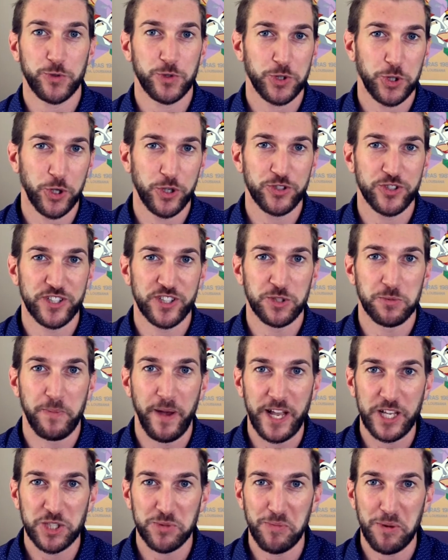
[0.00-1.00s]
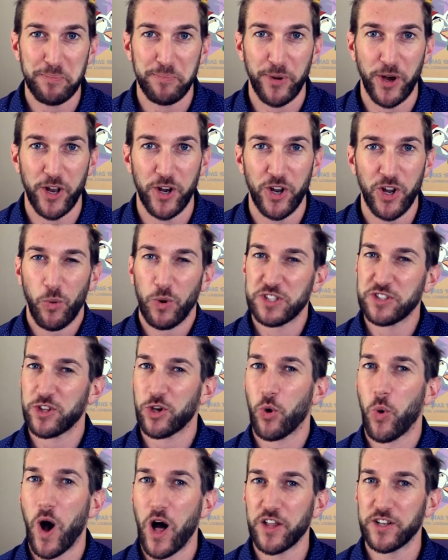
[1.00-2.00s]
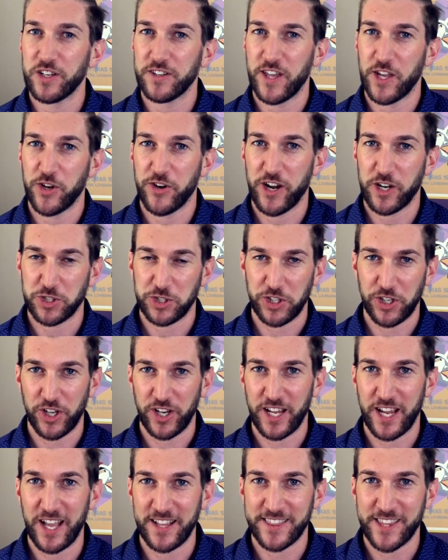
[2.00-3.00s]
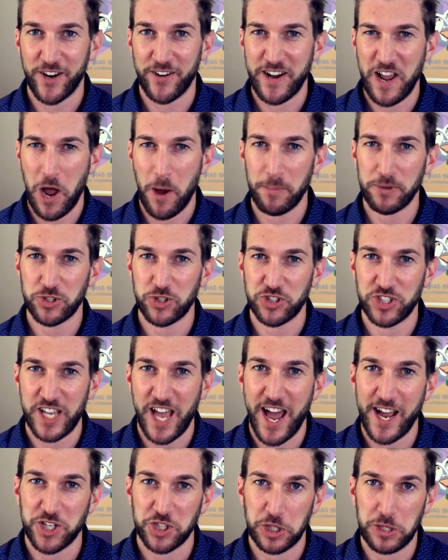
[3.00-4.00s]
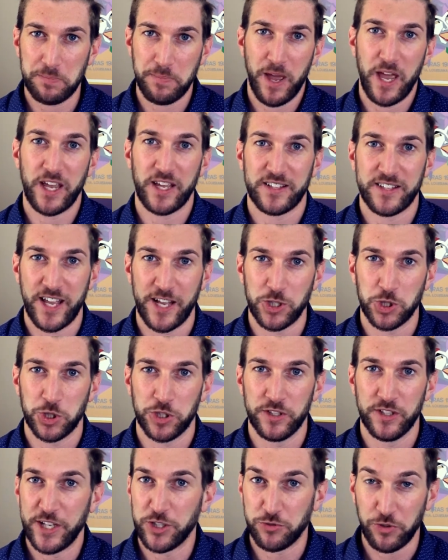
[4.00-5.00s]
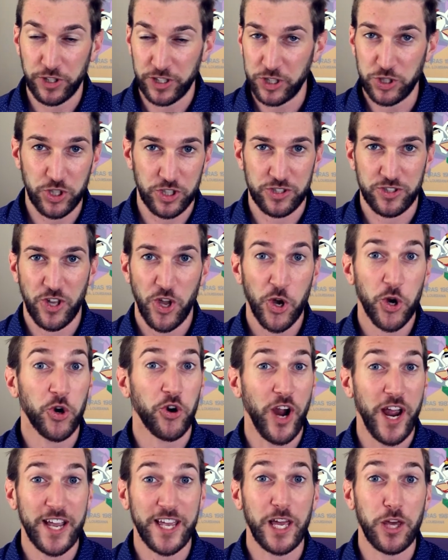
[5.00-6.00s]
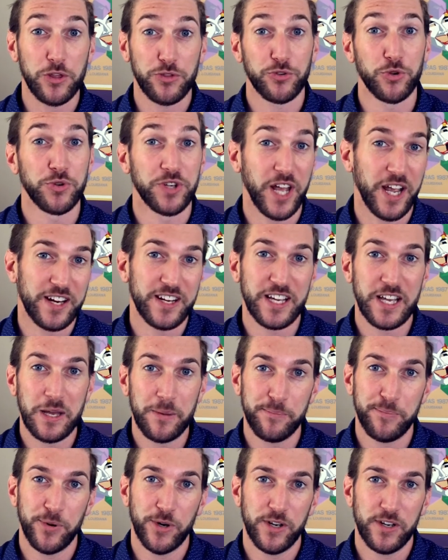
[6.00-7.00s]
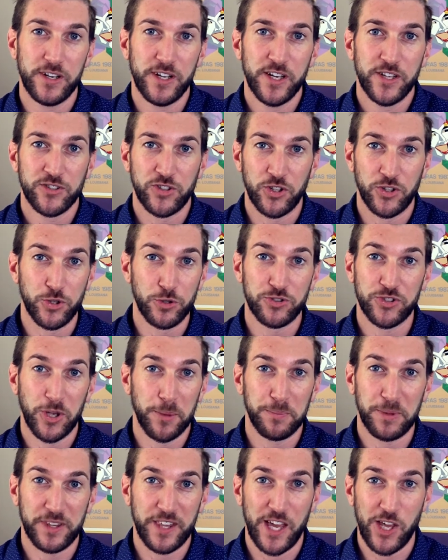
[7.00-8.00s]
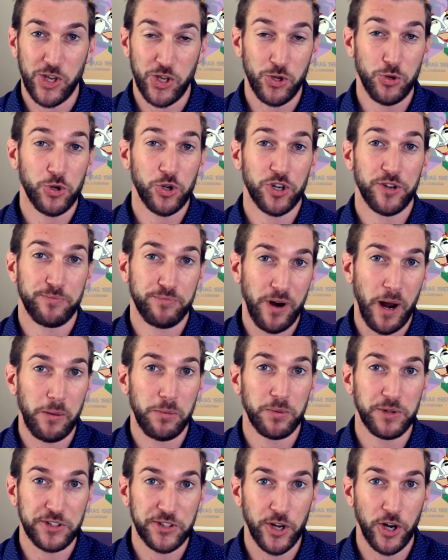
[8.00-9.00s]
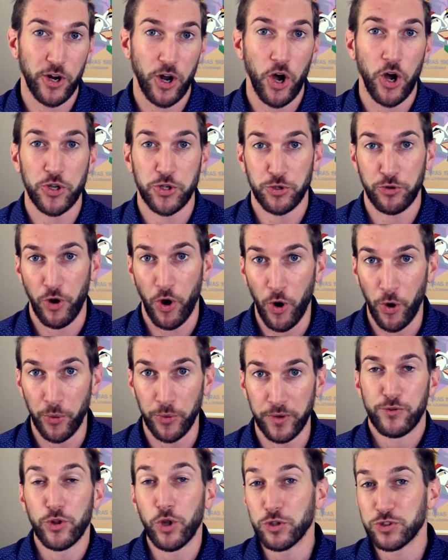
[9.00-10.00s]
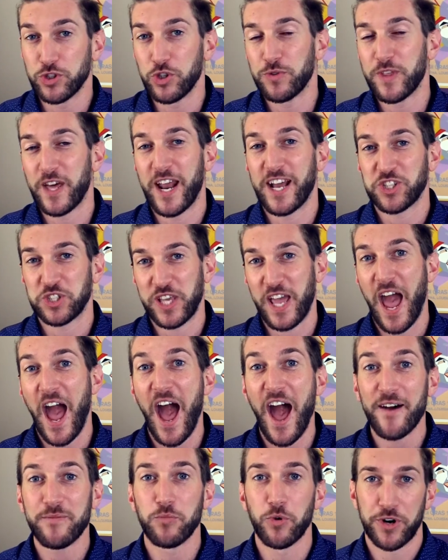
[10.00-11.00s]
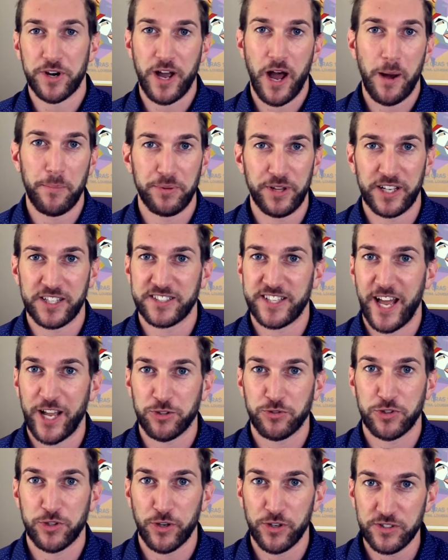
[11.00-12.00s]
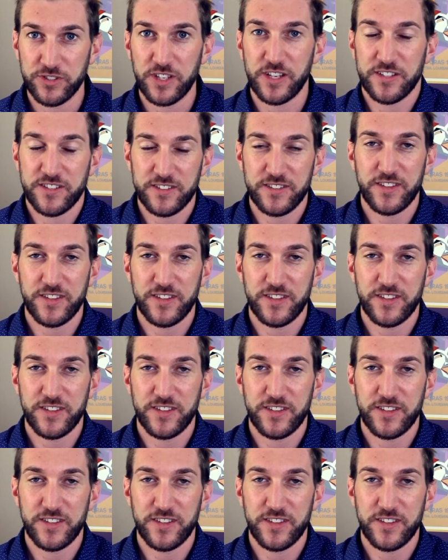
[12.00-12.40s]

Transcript: returns in his basement, but what's the quality that you're actually going to get there, and how much is he actually paying attention? He's really just cranking through data input to do something that you could have probably done on your own. For those of you that actually have more complex tax returns, it's